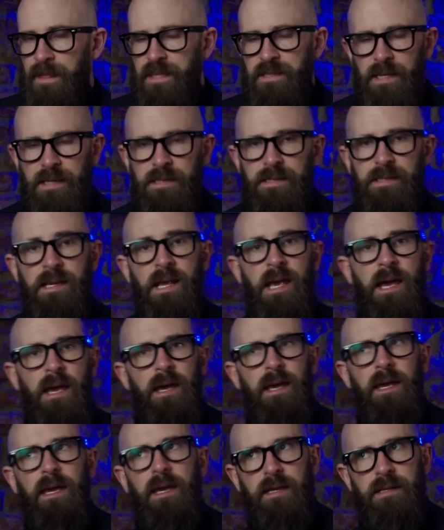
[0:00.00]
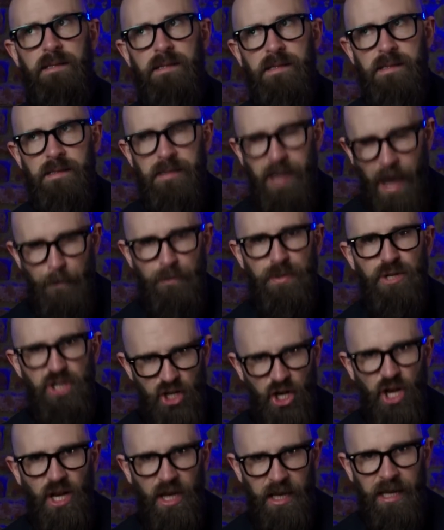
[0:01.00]
This is
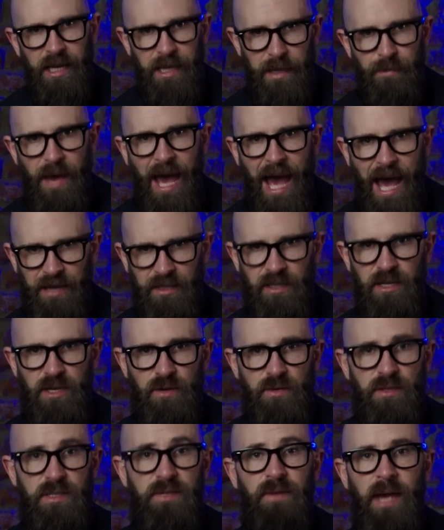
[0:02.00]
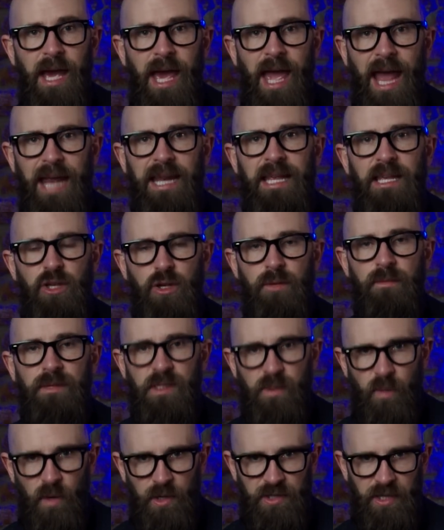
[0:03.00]
exceptionally bad news for any
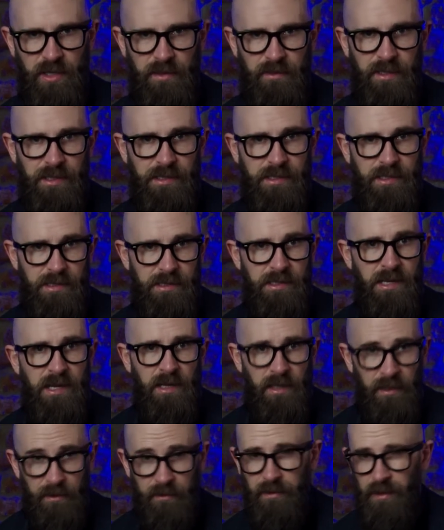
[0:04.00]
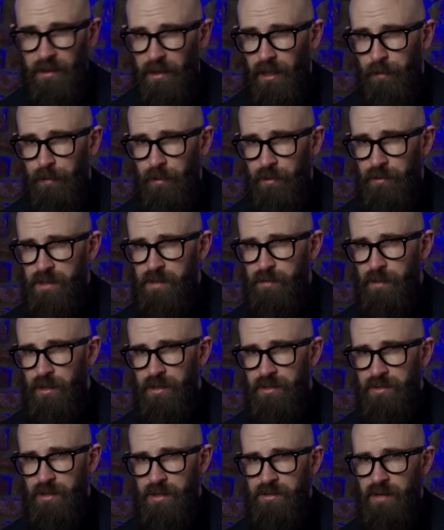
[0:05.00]
humans watching this, as the upper
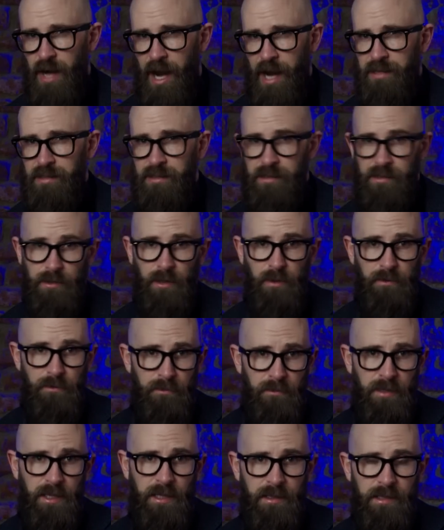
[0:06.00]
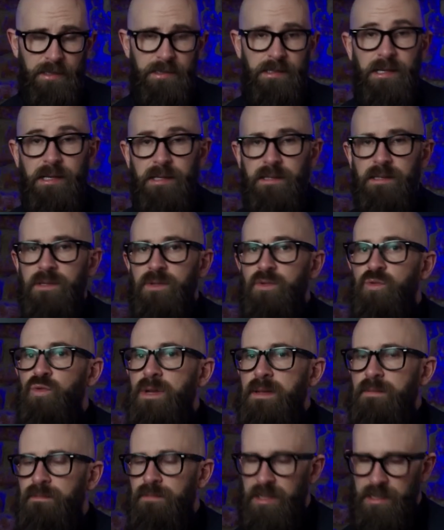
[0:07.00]
respiratory tract of mink is
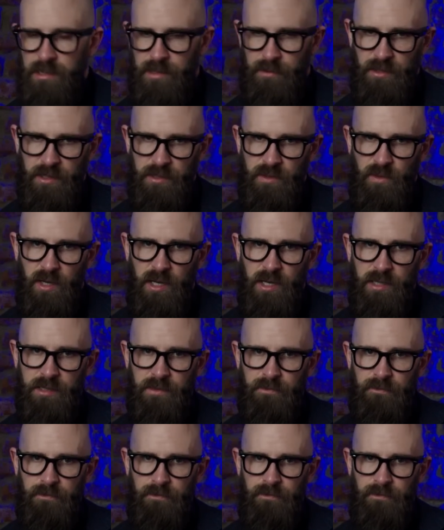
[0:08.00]
extremely similar to ours.